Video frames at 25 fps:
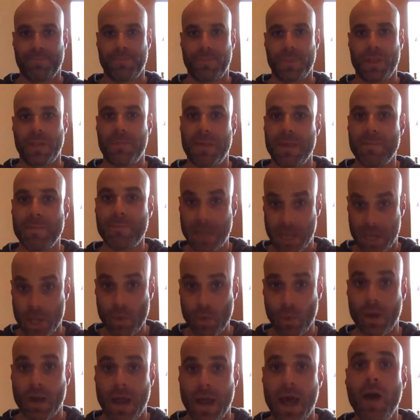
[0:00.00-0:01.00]
The people that you
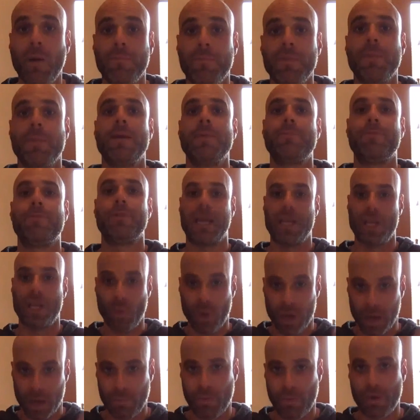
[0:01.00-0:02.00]
want to help, the people that you
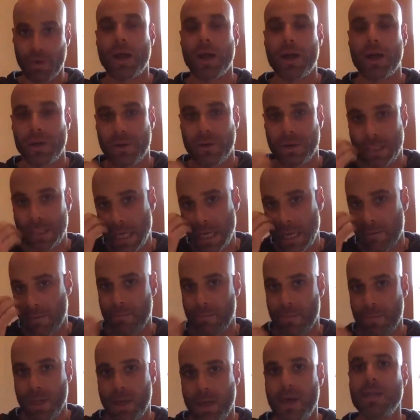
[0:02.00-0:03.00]
want to bring on your team,
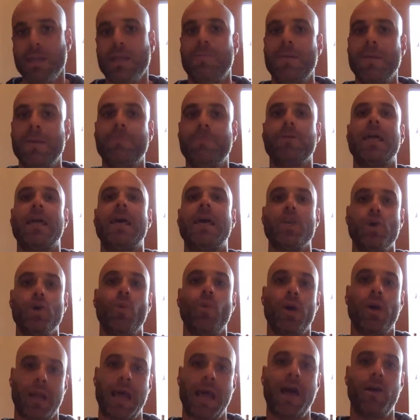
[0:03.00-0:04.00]
the people that you
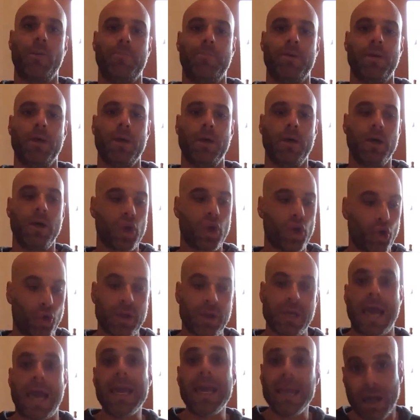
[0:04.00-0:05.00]
want to help
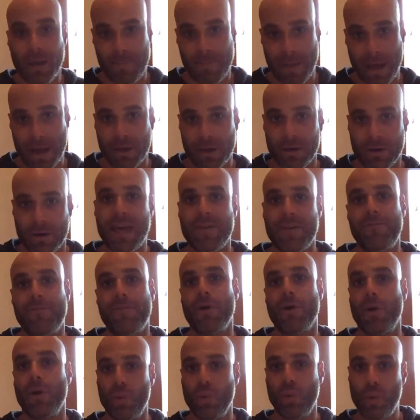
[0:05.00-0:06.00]
create a better life
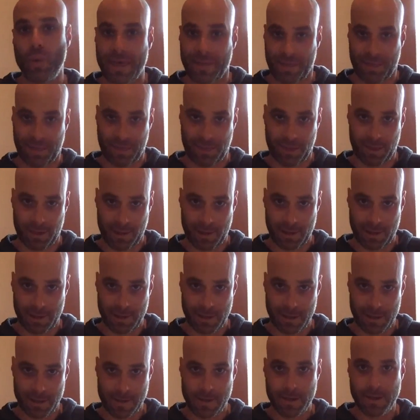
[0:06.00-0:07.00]
with,
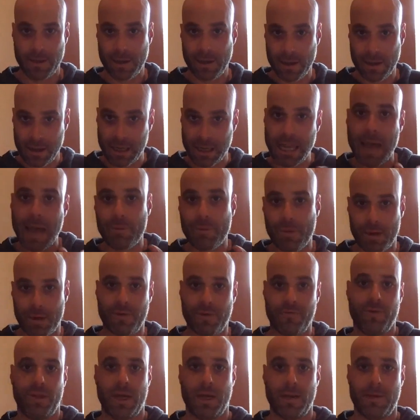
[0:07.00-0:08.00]

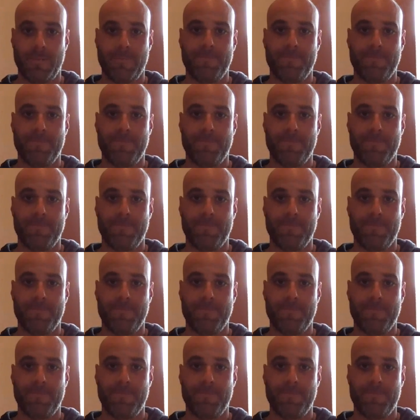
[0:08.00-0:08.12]
collaboratively.